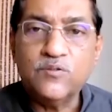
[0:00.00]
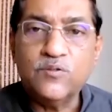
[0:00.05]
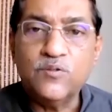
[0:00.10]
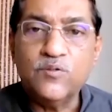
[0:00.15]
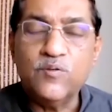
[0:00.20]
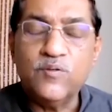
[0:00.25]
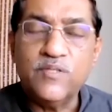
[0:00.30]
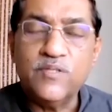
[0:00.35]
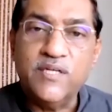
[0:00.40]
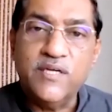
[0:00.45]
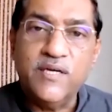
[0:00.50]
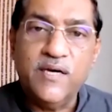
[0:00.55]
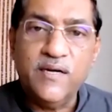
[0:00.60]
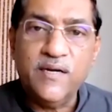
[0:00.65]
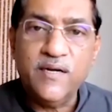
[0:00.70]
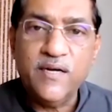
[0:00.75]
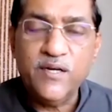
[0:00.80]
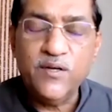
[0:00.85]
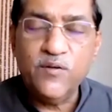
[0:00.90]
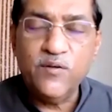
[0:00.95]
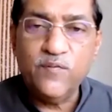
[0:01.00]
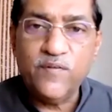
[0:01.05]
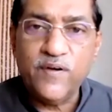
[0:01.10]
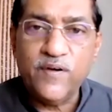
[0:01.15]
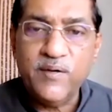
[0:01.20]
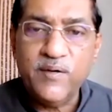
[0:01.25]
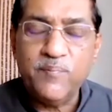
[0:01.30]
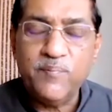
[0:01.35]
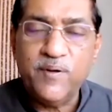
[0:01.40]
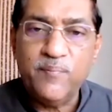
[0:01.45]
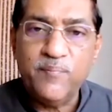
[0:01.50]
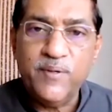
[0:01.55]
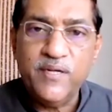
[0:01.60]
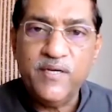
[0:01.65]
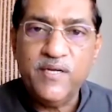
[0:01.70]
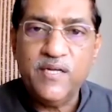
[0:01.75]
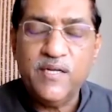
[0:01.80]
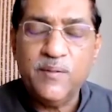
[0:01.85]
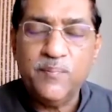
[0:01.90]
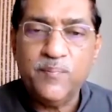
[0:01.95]
So they are ready to fight
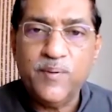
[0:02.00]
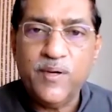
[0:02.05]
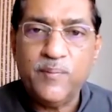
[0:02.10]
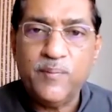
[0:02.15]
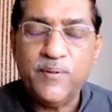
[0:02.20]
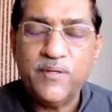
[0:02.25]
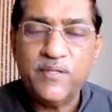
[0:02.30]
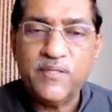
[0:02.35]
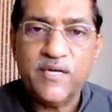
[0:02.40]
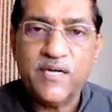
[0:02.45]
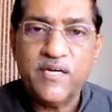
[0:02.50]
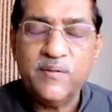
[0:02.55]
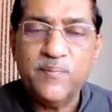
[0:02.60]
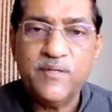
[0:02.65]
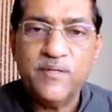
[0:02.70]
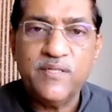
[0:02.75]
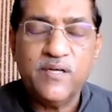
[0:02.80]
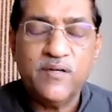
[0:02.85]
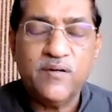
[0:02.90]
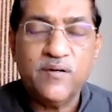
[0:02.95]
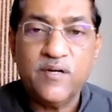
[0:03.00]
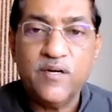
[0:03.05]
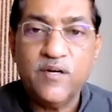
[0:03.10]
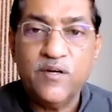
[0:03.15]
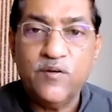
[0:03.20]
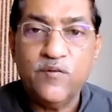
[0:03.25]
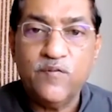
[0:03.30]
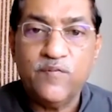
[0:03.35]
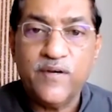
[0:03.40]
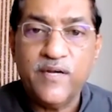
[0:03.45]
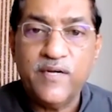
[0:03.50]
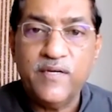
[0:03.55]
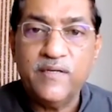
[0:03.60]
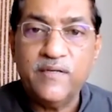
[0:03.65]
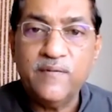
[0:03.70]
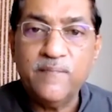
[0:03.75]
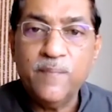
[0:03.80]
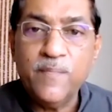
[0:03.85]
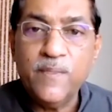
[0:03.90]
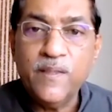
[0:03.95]
Brahminical apartheid, but they are ready to
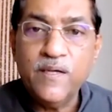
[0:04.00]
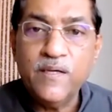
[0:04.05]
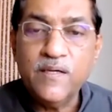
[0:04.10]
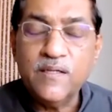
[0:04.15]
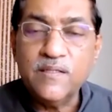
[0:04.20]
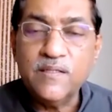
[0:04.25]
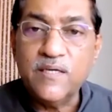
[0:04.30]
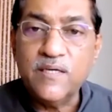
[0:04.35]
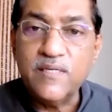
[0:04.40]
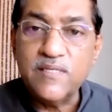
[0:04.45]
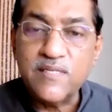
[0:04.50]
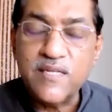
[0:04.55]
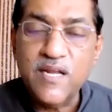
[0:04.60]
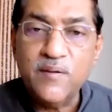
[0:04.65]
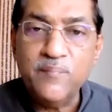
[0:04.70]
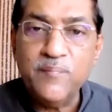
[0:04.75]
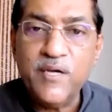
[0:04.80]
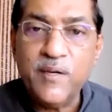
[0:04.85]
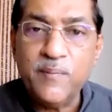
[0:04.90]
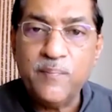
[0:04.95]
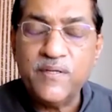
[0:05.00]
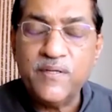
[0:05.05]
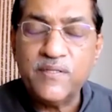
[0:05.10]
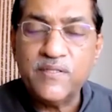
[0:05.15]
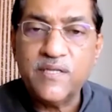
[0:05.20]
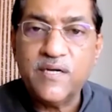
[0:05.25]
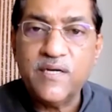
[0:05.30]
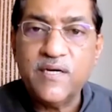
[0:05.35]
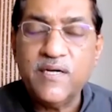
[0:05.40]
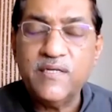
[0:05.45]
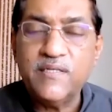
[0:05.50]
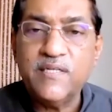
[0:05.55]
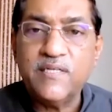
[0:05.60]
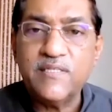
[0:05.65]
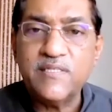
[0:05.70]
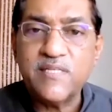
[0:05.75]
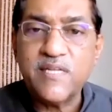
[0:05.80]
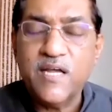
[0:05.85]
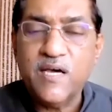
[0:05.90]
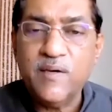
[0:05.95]
fight the Islamic apartheid, the
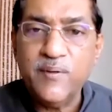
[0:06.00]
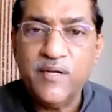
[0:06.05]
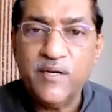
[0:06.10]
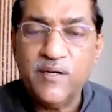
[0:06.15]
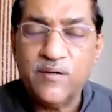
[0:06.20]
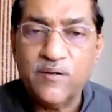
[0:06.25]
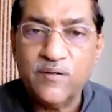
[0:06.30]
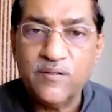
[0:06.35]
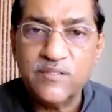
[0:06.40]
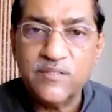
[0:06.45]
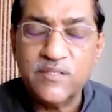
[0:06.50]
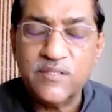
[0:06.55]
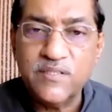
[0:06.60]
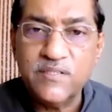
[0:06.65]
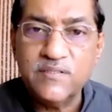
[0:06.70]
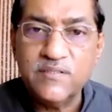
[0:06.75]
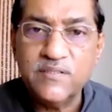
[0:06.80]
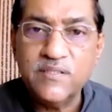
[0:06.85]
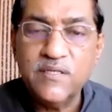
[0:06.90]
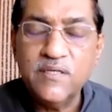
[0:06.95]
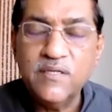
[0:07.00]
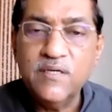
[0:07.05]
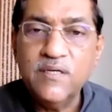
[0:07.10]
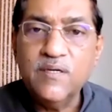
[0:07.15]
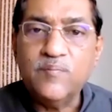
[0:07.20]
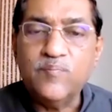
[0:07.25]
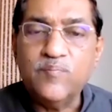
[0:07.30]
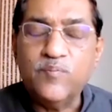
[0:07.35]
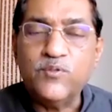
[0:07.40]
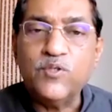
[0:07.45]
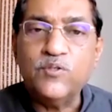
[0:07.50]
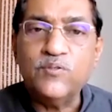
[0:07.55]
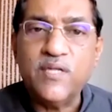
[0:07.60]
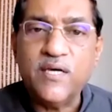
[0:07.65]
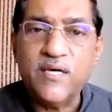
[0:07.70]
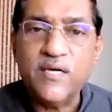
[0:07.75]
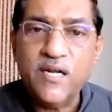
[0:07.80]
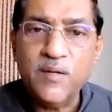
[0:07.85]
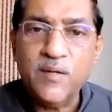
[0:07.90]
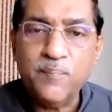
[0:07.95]
Islamic atrocities. So
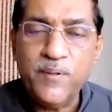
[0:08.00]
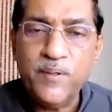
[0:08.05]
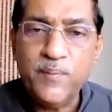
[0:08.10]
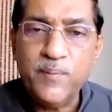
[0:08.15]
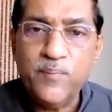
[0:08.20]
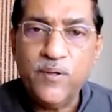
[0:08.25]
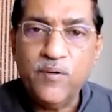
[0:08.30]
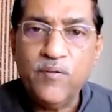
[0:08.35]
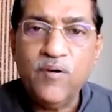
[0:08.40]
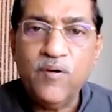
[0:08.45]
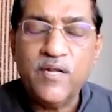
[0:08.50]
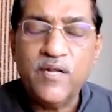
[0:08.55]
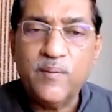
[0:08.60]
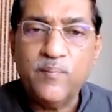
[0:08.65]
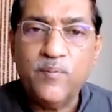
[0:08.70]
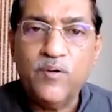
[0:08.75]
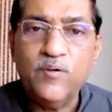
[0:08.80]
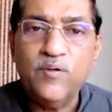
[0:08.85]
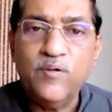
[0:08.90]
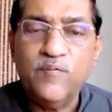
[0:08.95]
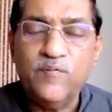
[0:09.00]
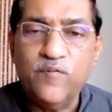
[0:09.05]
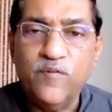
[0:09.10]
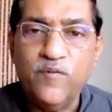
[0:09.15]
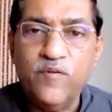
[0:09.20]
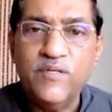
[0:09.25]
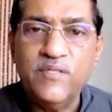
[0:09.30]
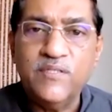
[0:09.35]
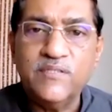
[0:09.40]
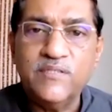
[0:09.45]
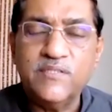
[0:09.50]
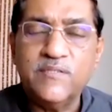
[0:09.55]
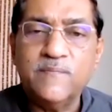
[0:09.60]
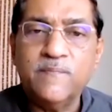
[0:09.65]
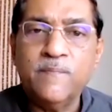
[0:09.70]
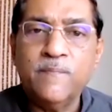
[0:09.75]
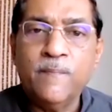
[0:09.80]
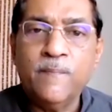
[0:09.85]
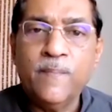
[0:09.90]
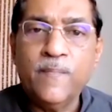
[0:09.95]
there are people who are able to influence
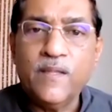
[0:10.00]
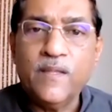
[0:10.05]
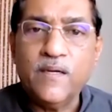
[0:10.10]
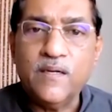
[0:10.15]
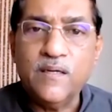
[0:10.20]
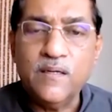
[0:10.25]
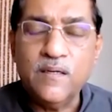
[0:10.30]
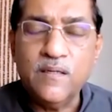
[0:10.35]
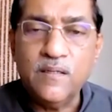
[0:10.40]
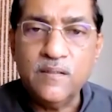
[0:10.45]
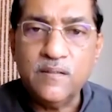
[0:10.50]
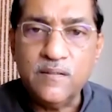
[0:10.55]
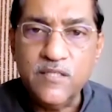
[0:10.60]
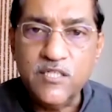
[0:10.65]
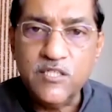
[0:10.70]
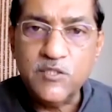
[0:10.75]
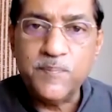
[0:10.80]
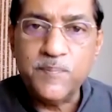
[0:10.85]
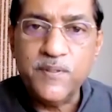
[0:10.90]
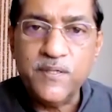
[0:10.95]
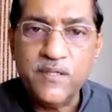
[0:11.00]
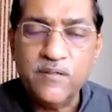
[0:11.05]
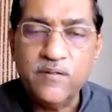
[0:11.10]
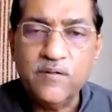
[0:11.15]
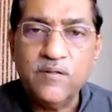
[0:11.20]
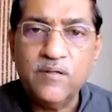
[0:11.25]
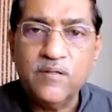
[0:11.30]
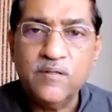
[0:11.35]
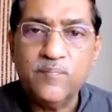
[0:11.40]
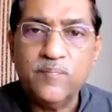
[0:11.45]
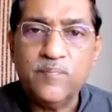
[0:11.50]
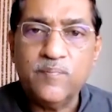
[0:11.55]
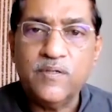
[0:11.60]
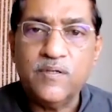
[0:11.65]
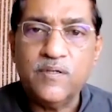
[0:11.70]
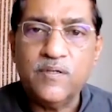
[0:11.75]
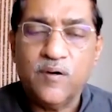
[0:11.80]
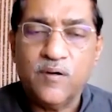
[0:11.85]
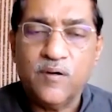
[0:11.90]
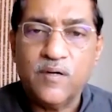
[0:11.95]
uh, this particular
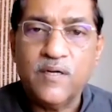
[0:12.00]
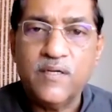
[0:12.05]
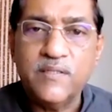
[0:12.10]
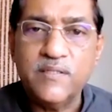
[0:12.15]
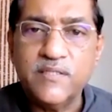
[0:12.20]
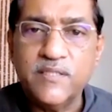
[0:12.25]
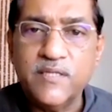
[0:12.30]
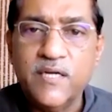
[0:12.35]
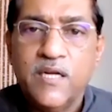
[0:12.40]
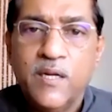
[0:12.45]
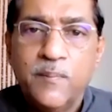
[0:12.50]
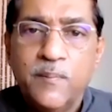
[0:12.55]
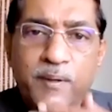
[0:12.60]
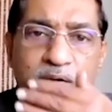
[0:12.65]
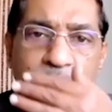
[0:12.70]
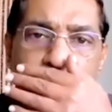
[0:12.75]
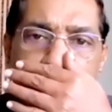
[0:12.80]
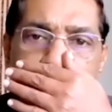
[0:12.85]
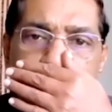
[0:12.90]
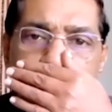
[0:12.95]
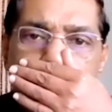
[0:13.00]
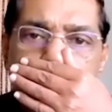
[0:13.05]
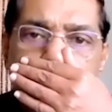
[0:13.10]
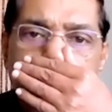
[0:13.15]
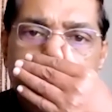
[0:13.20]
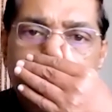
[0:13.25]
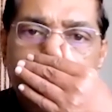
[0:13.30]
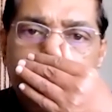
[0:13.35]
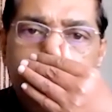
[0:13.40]
uh, organization in a big way,